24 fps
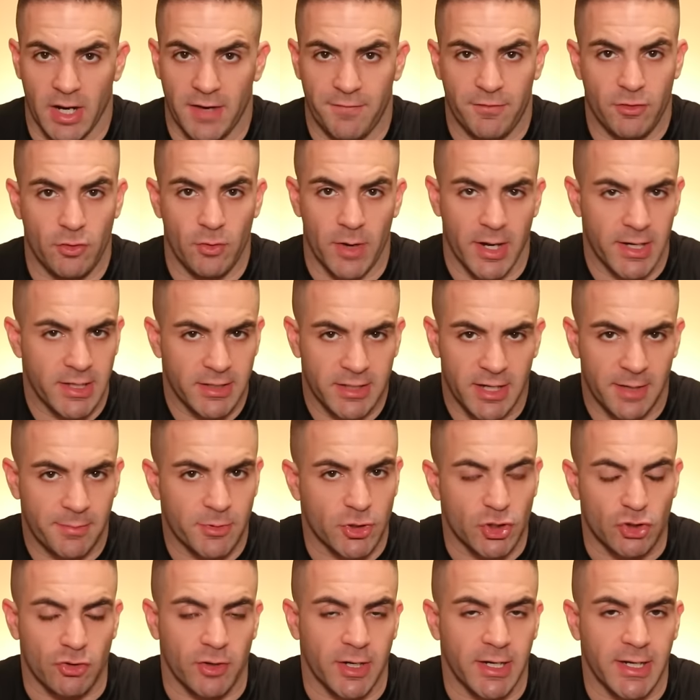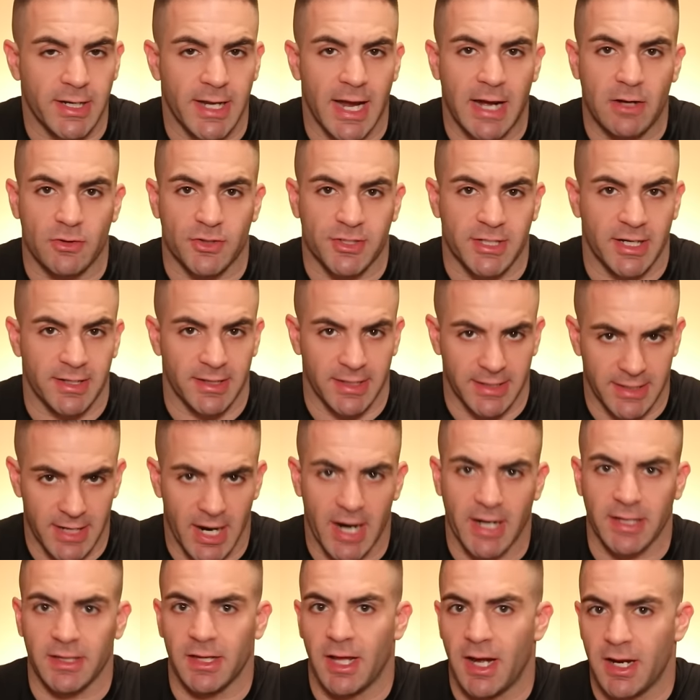And if you do any type of training outside the
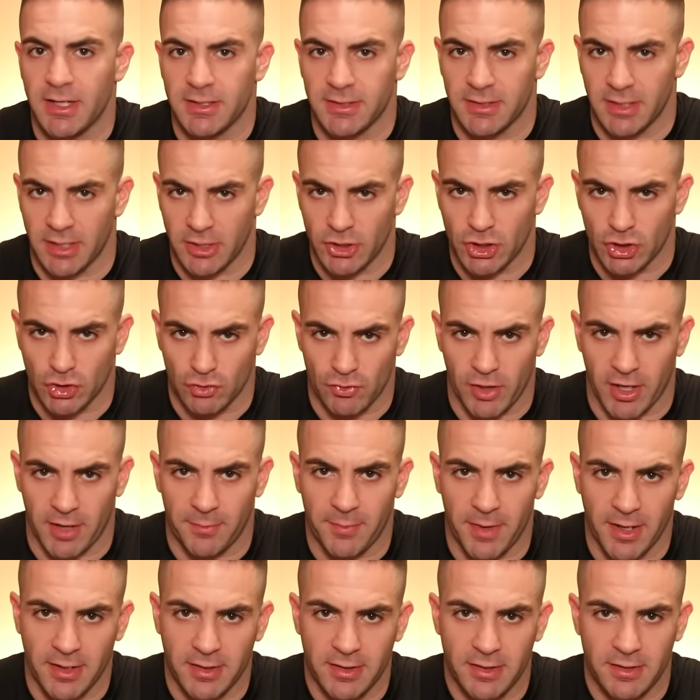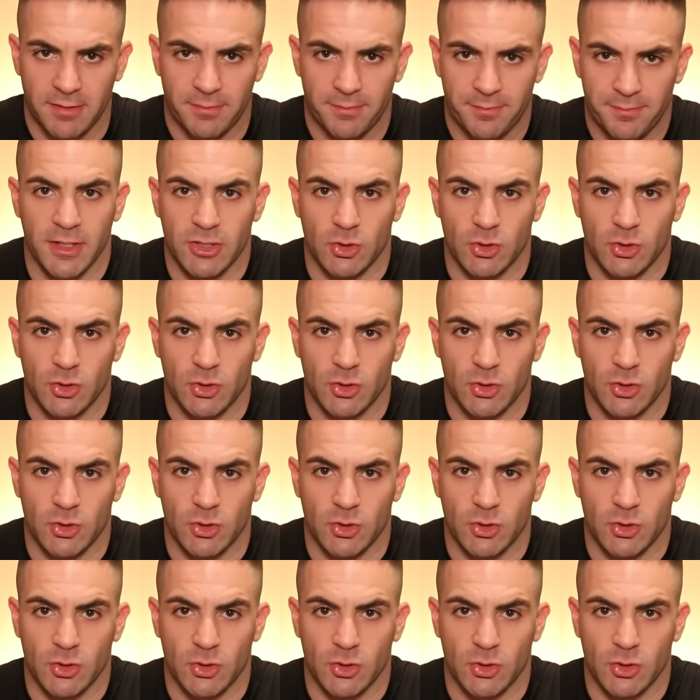guidelines that I just recommended,